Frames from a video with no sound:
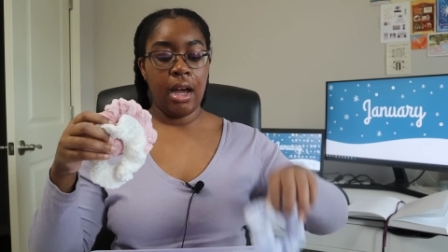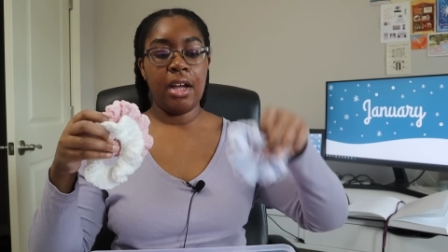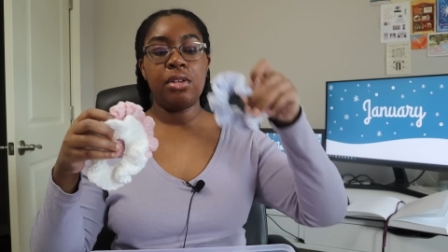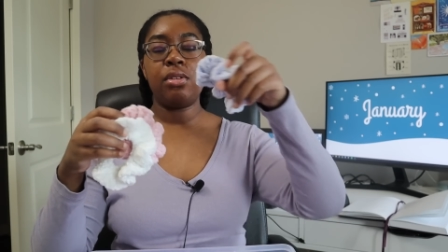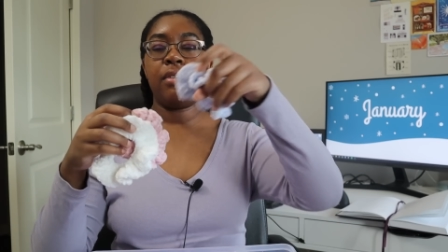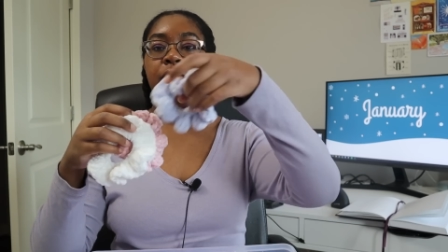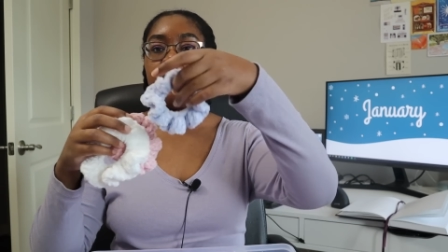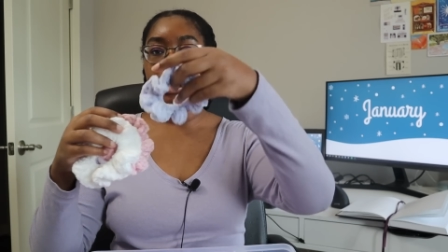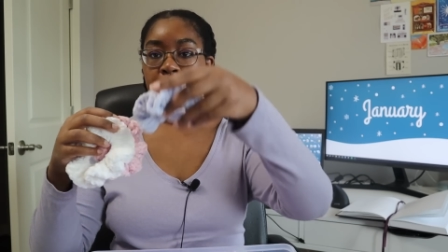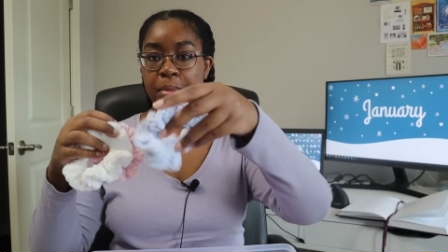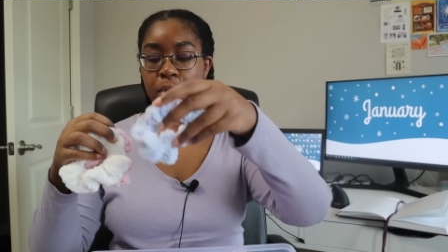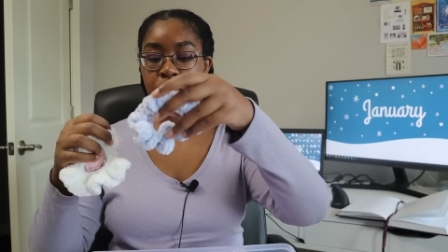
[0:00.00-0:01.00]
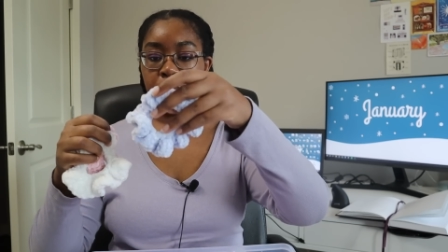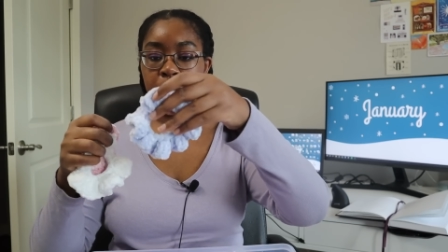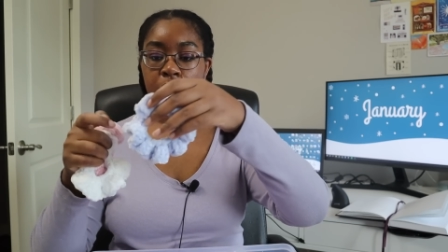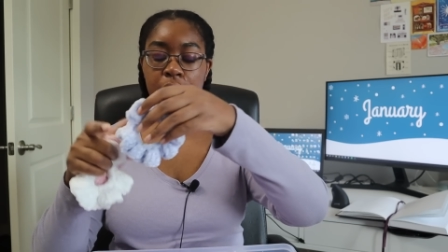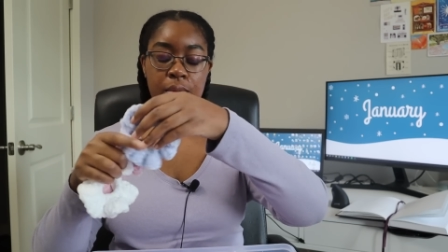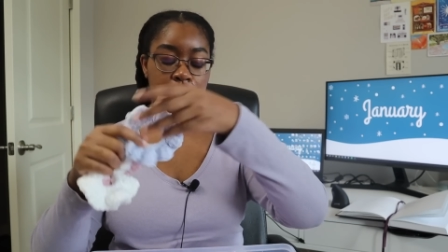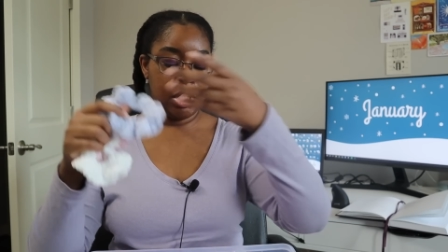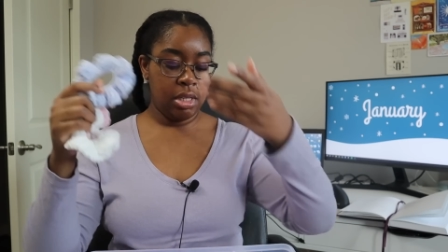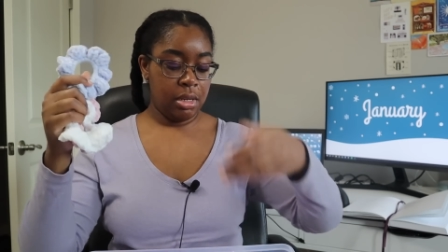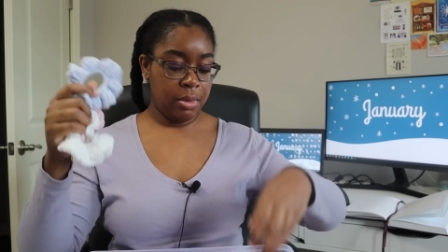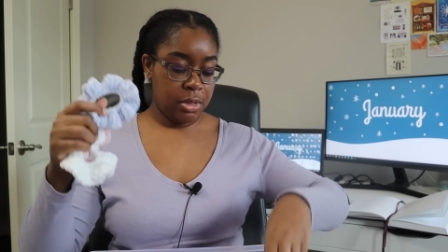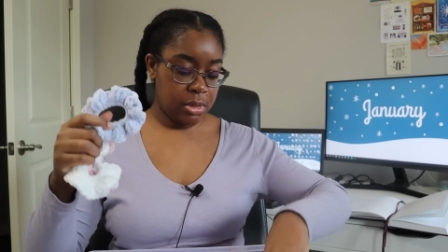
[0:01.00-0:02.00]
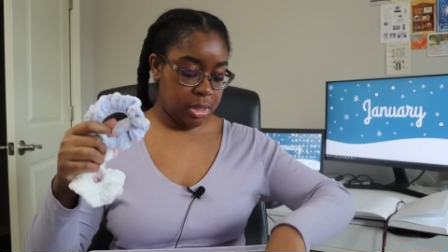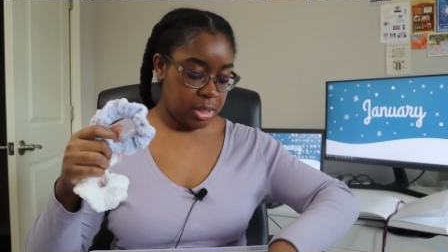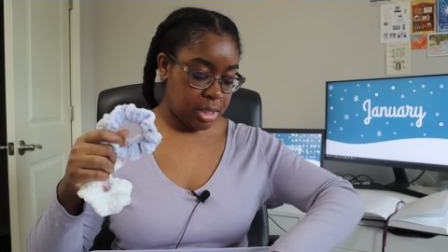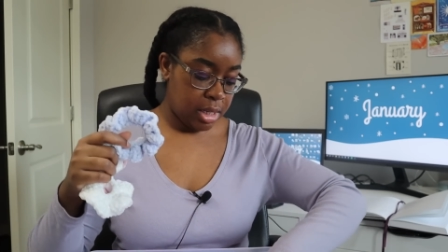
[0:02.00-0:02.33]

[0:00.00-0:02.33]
I also have light blue scrunchies, which I think I'm also going to